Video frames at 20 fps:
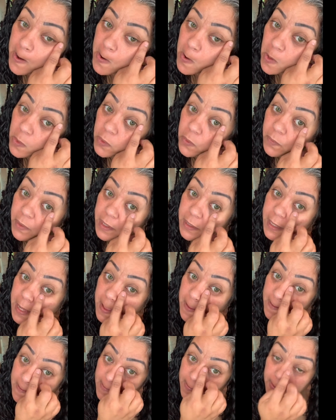all the way
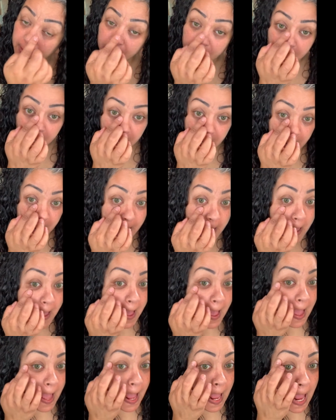down.
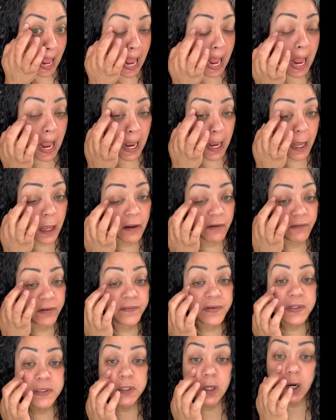Got
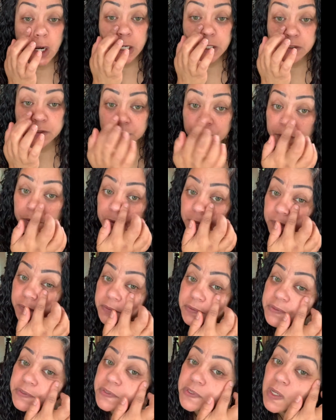very dark
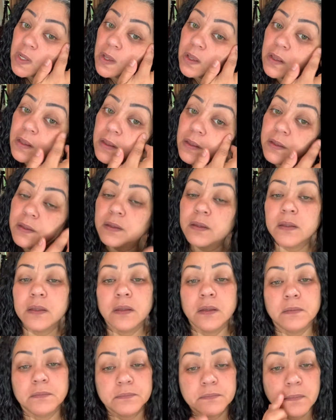circles.
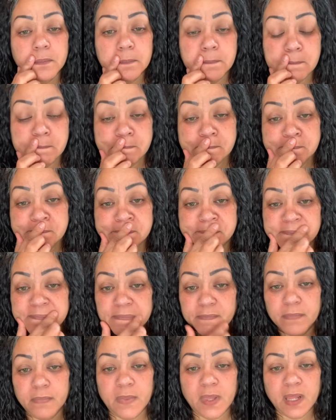
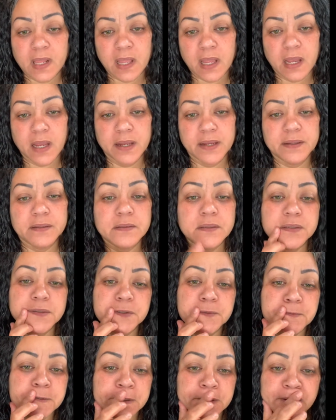This
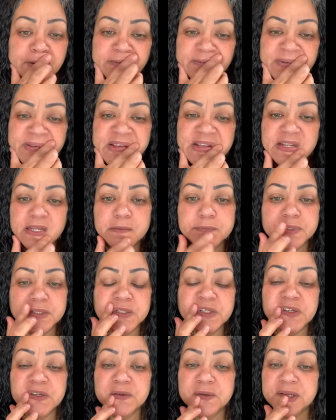is really good for your
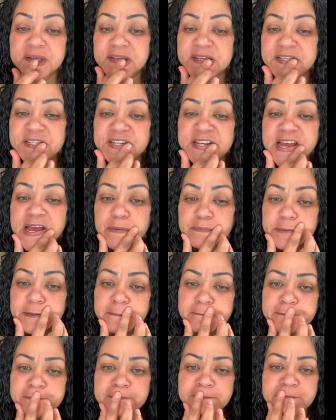lips too, and they're chapped.
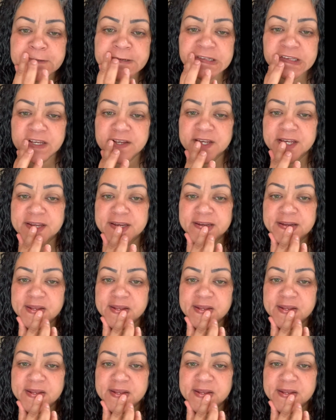It's really good.